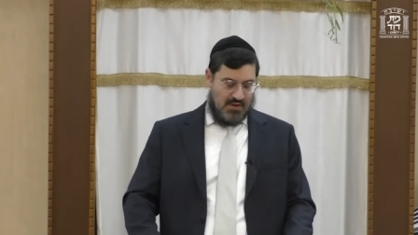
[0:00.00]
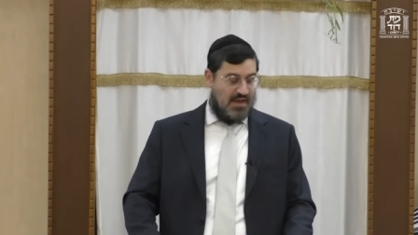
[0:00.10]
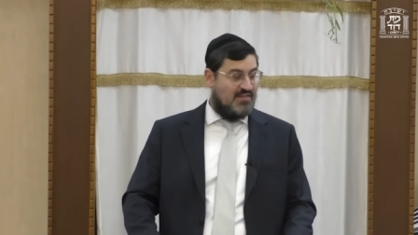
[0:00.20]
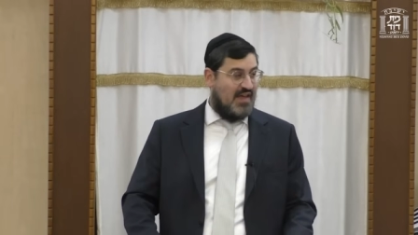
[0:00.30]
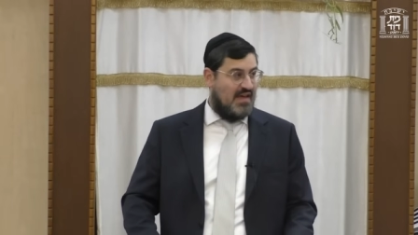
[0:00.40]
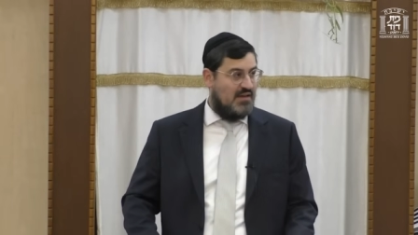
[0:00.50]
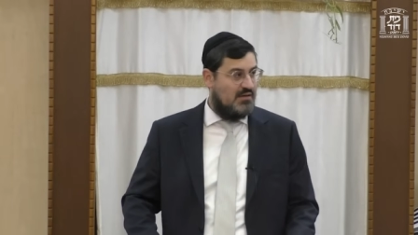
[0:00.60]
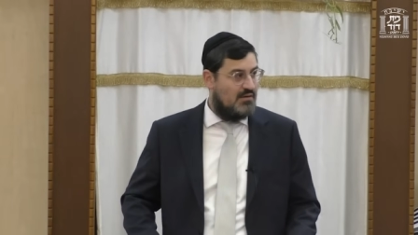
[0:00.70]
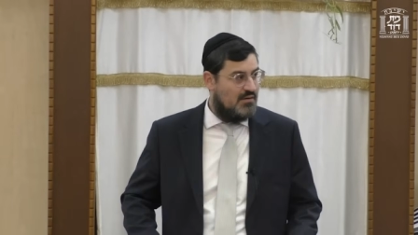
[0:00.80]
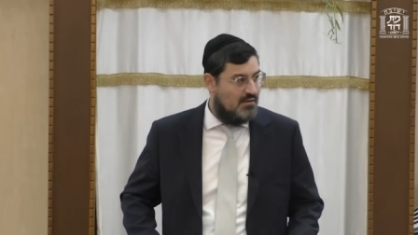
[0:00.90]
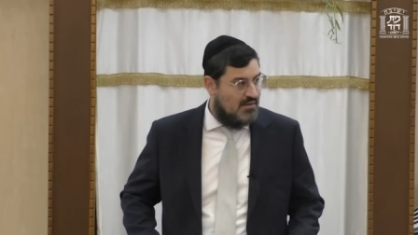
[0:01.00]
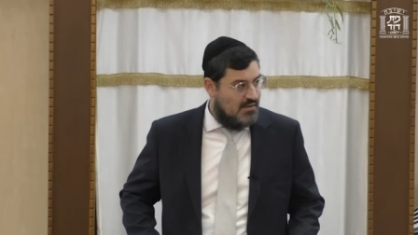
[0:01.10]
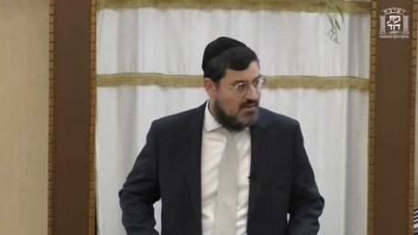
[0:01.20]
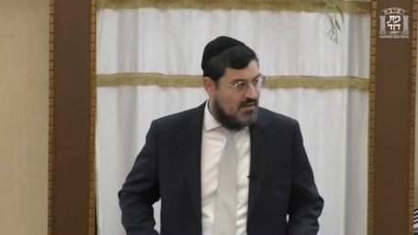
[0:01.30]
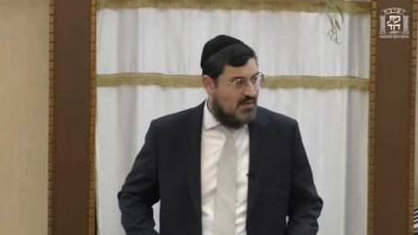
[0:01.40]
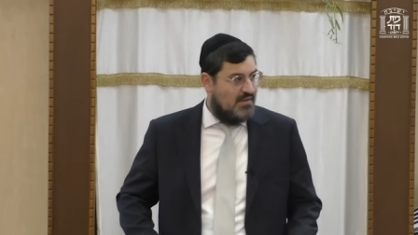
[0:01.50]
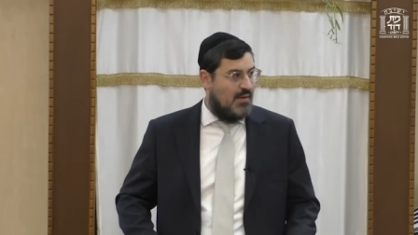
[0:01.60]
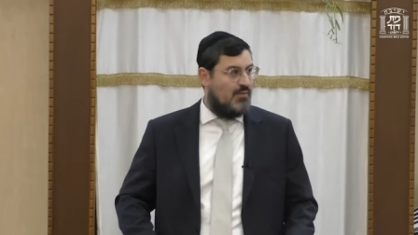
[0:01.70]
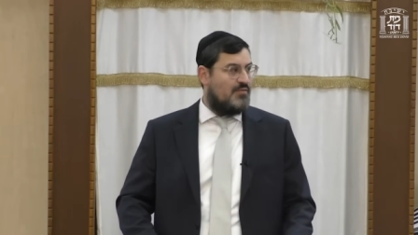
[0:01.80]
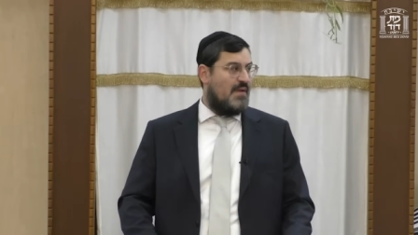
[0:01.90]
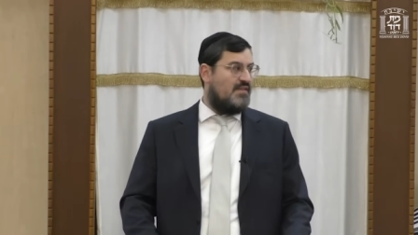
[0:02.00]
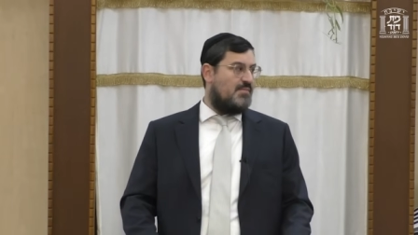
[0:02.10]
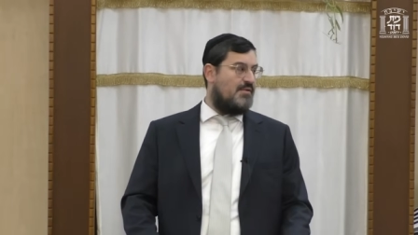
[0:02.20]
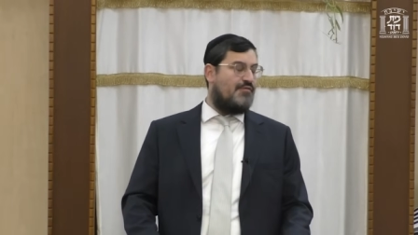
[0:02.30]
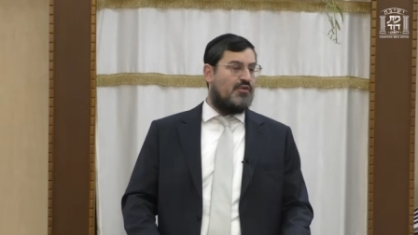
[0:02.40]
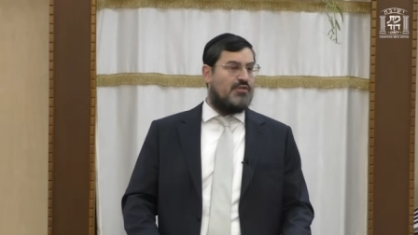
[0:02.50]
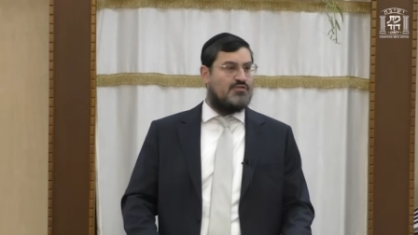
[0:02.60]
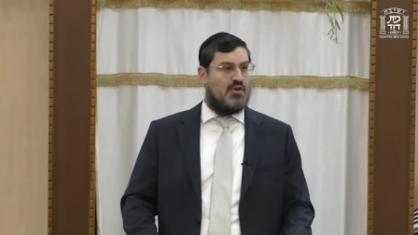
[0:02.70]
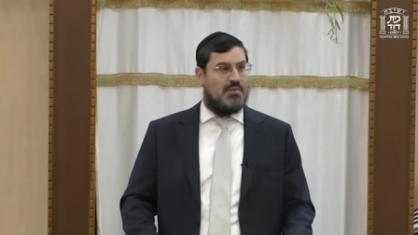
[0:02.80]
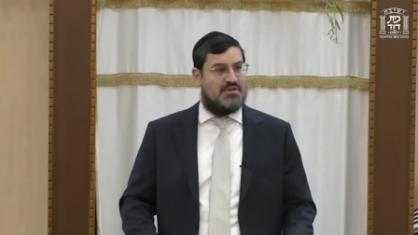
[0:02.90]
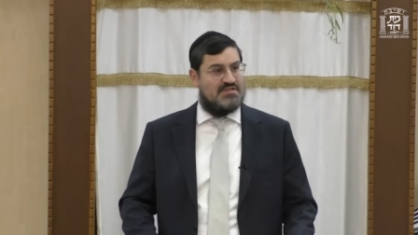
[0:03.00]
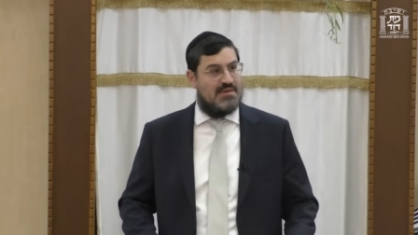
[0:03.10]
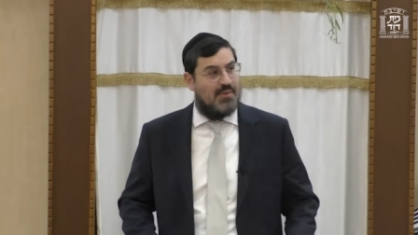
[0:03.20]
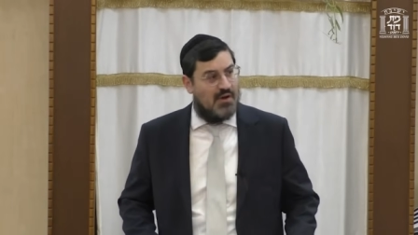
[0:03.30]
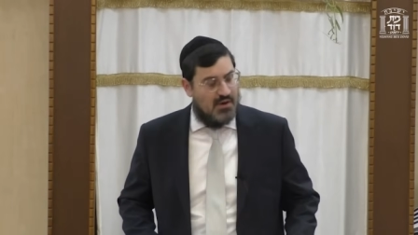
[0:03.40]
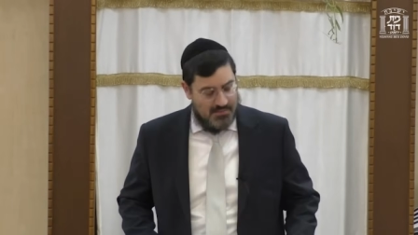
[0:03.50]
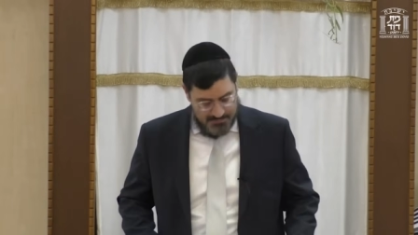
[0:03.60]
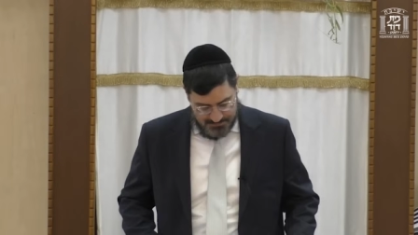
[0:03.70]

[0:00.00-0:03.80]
a day that was meant to be full of so much simcha.